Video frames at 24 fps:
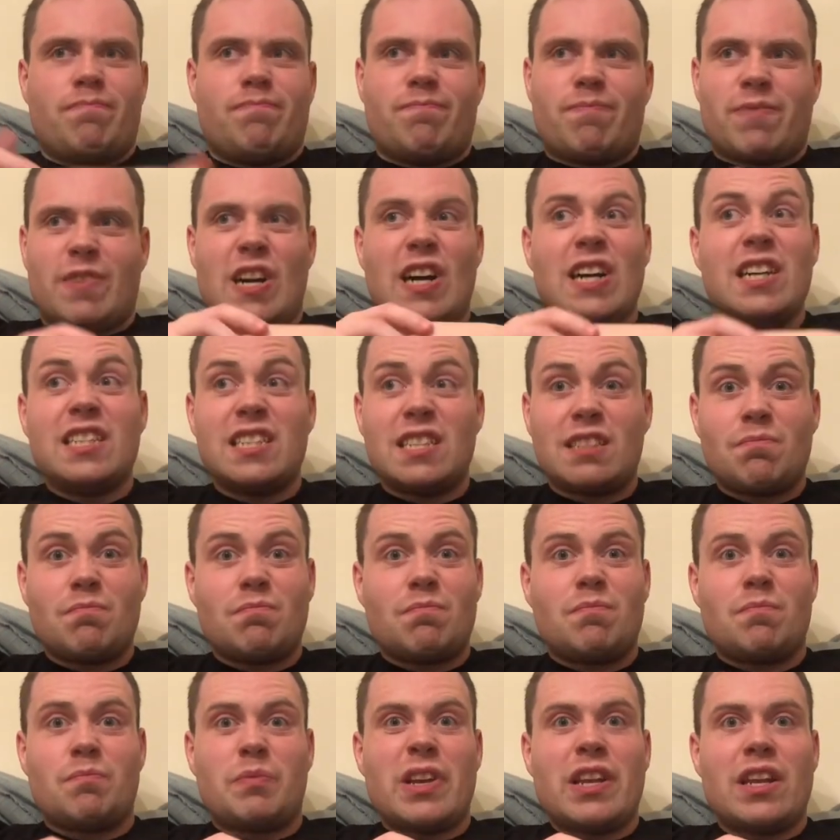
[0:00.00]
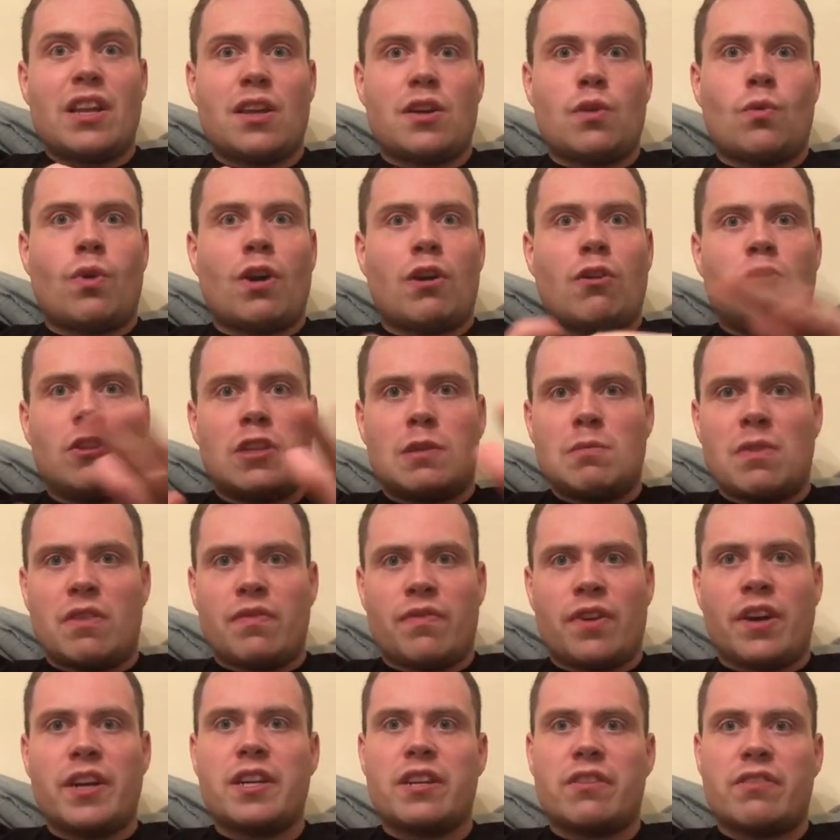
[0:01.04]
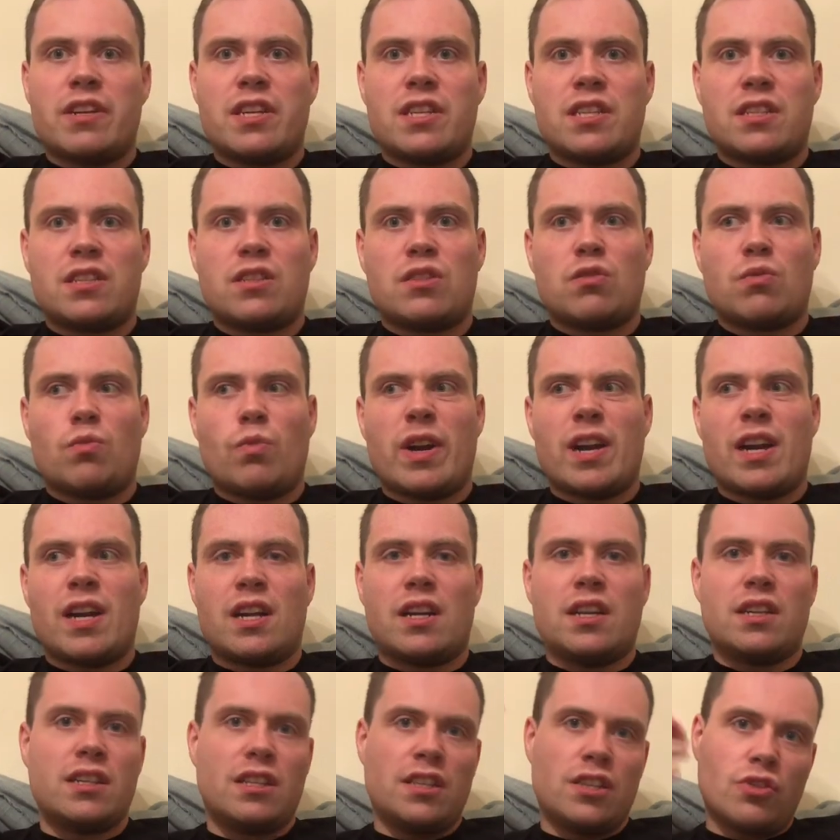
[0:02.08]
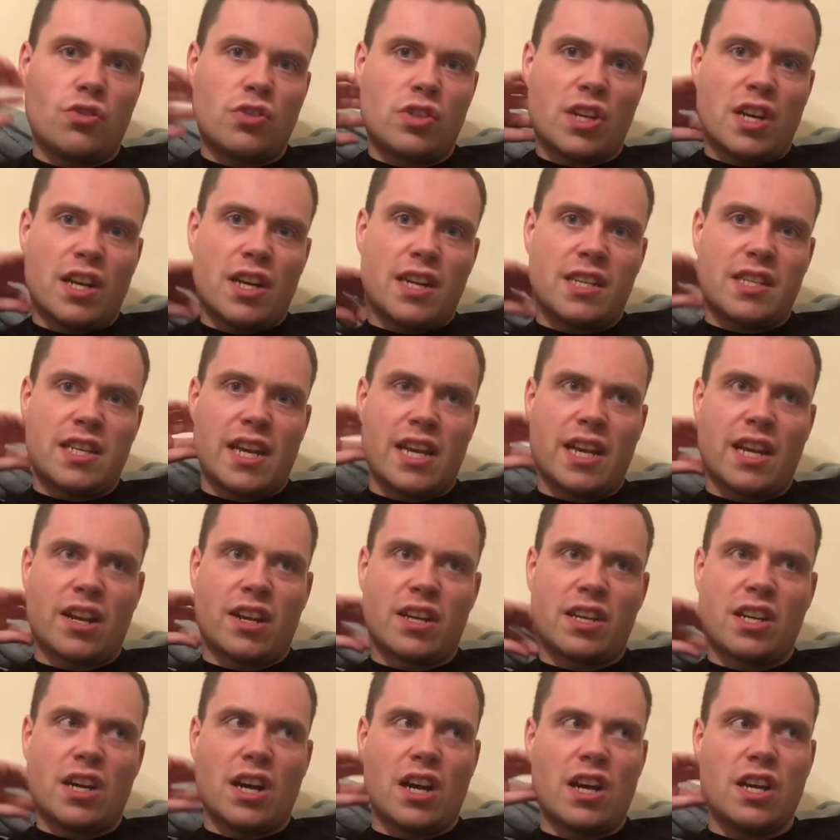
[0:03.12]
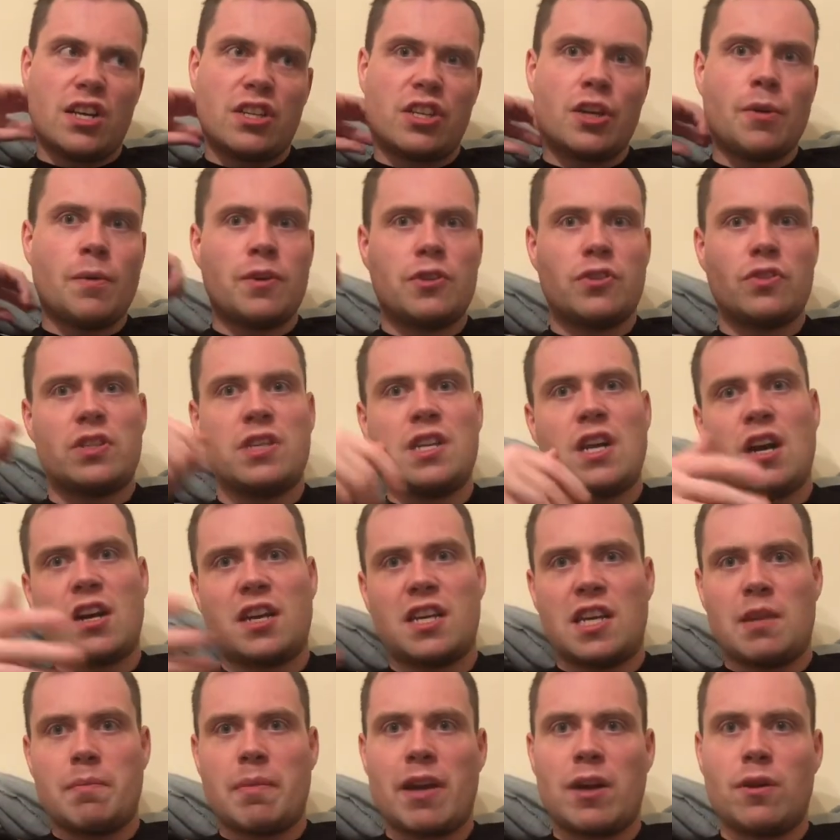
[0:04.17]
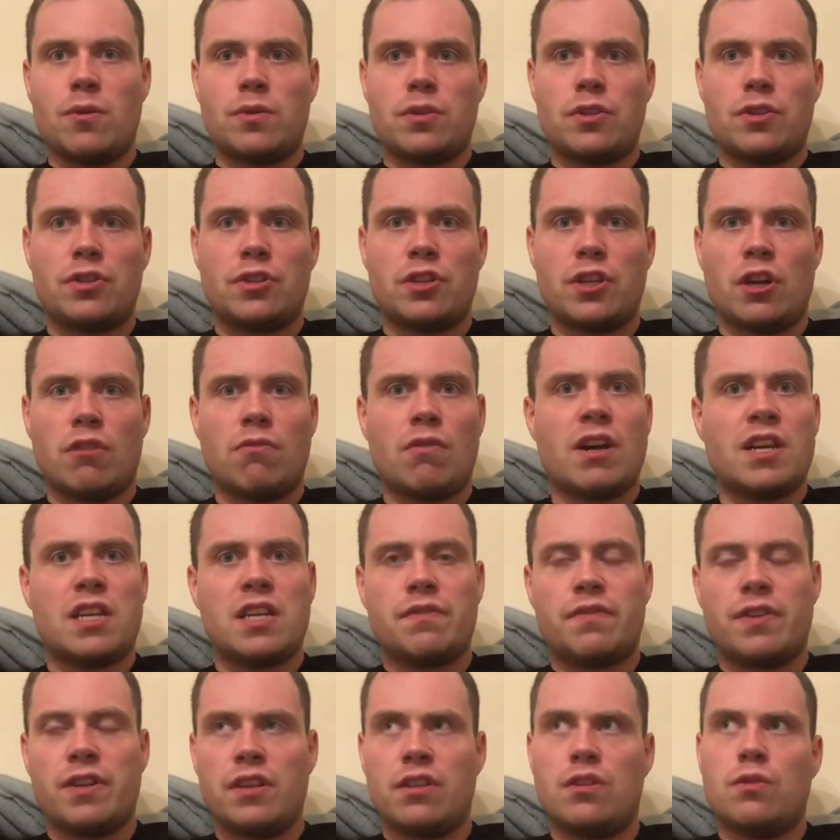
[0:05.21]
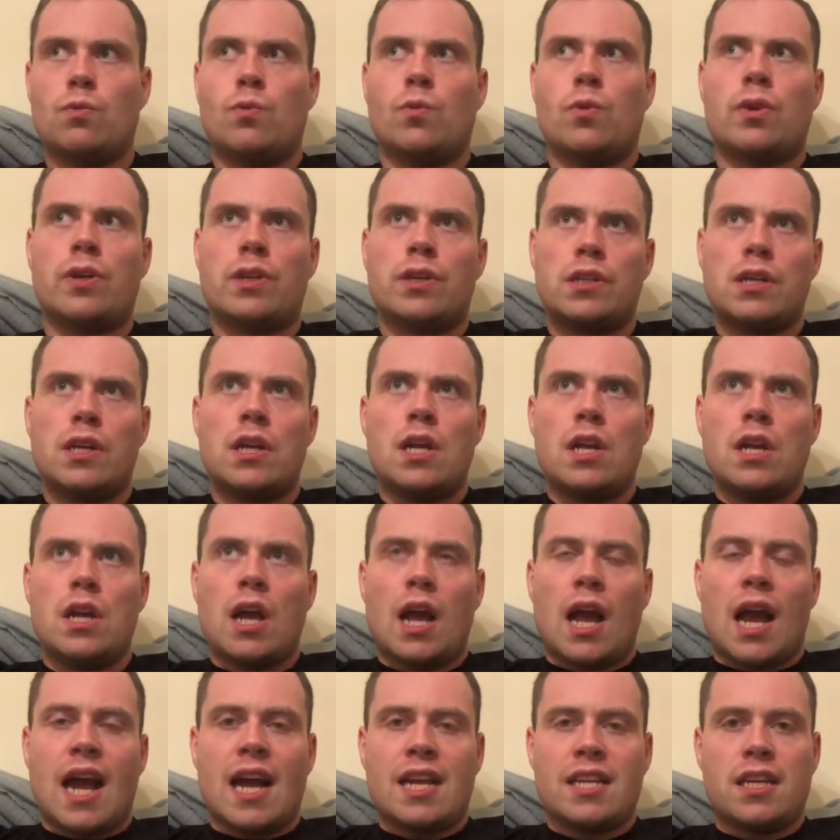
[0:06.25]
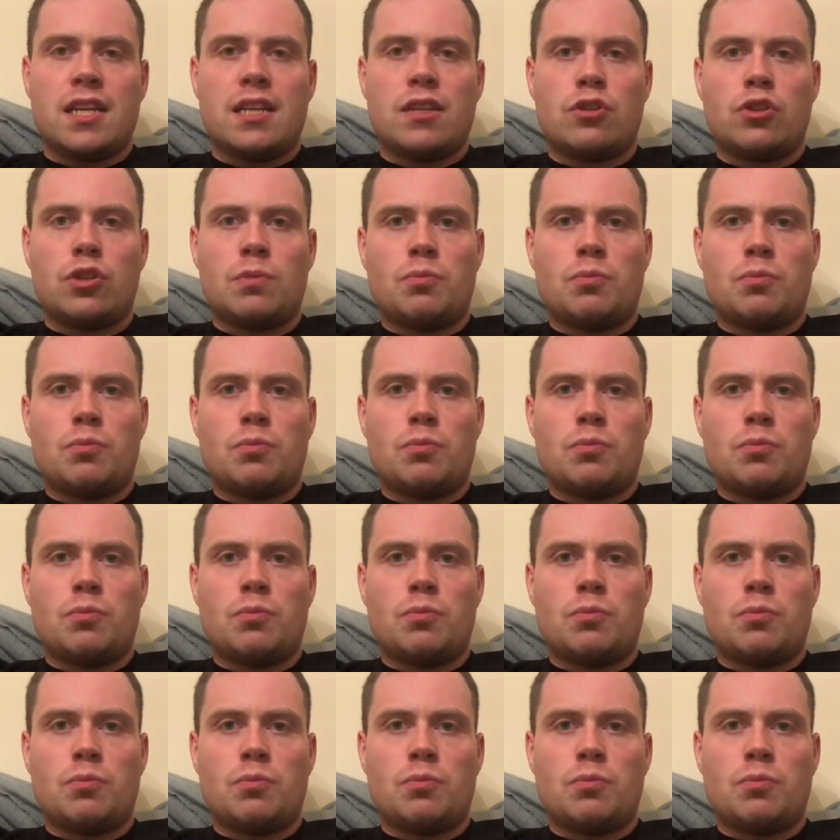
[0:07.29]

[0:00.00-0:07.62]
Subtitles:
kind of bit like what Ultimate Fighter is, where you just kind of take like guys who are just knocking about, you know, Rocky Fielding won it, and you just